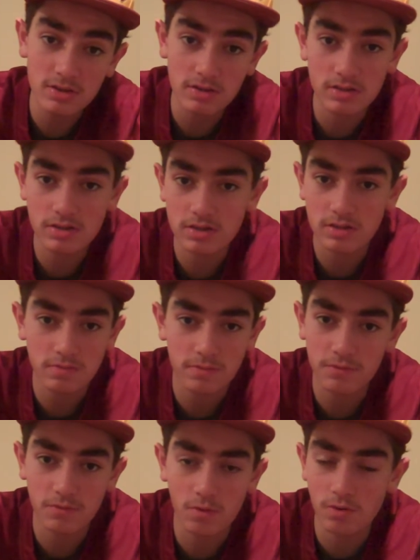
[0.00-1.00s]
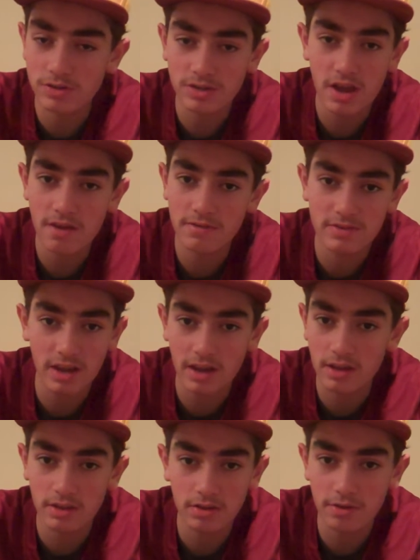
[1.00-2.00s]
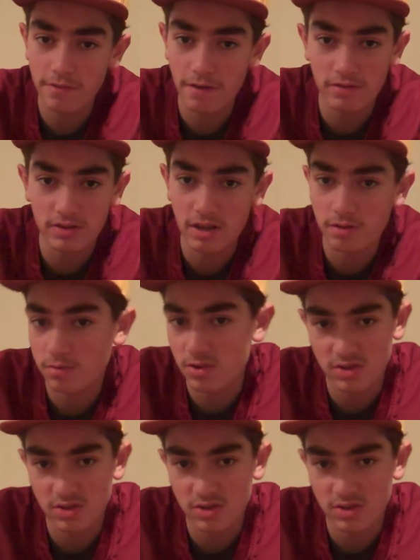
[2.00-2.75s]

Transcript: because of course I have second and third favorite teams.